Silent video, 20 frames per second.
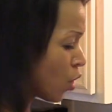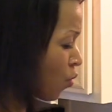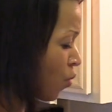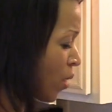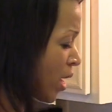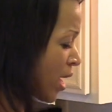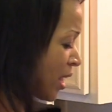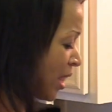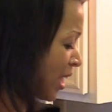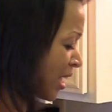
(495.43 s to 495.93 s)

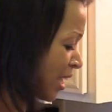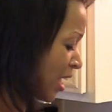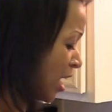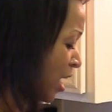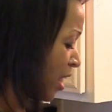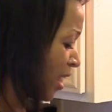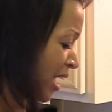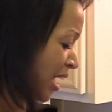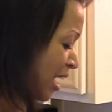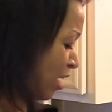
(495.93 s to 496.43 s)
wait,
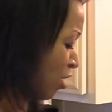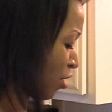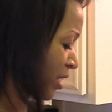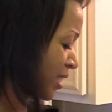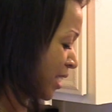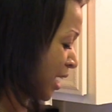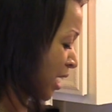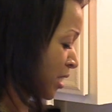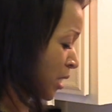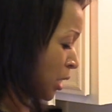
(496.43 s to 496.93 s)
or
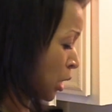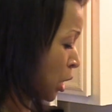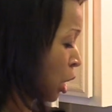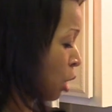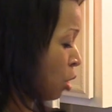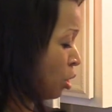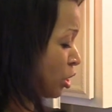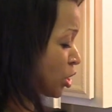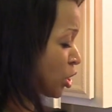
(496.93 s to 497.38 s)
it's like, oh,